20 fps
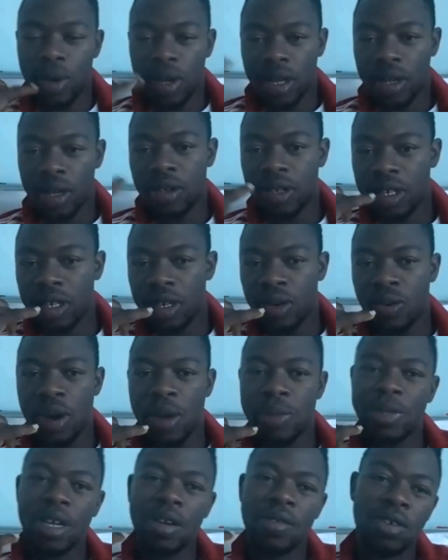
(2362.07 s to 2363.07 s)
you did the
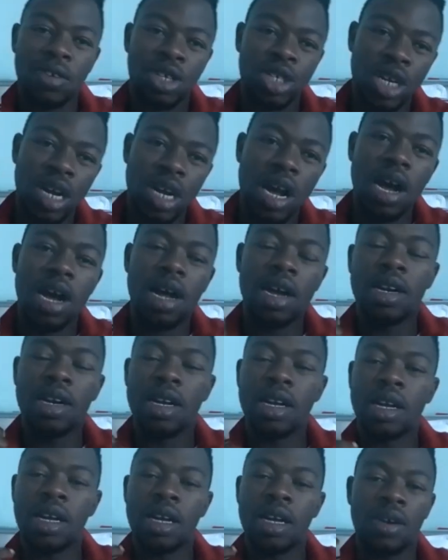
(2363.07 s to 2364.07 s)
website for
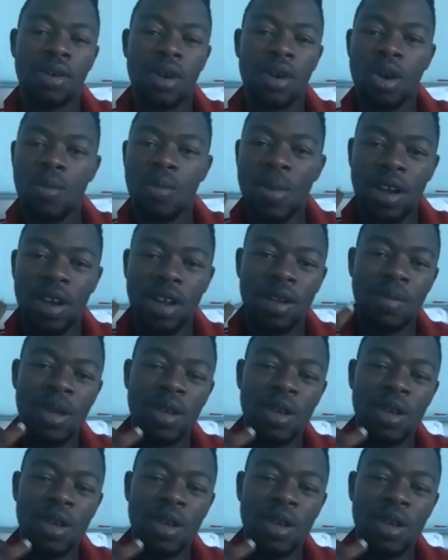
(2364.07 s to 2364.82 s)
Sean they recommended me,